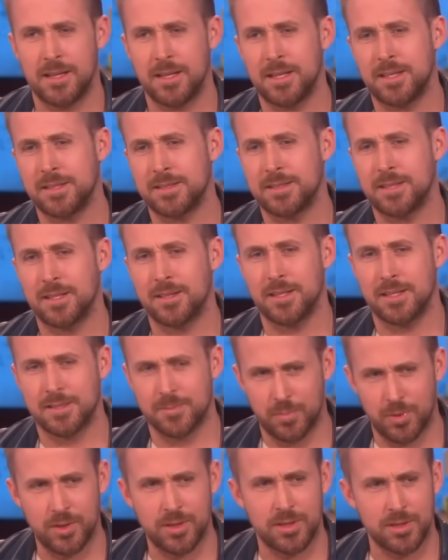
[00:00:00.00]
And then he said, let's
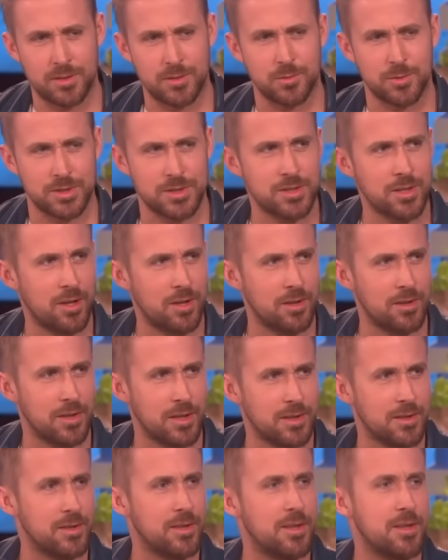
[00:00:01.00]
put it into a stall. And I
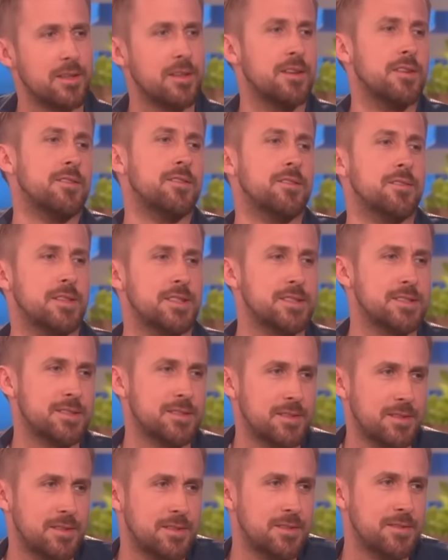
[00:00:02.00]
thought, oh no,
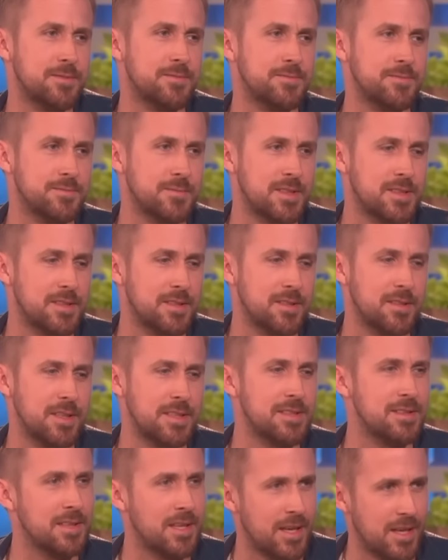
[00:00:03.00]
let's
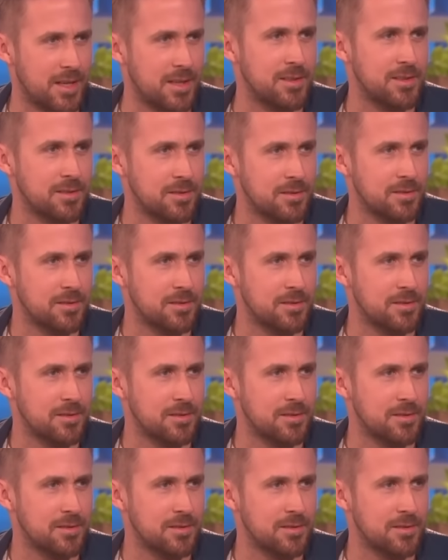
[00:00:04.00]
land.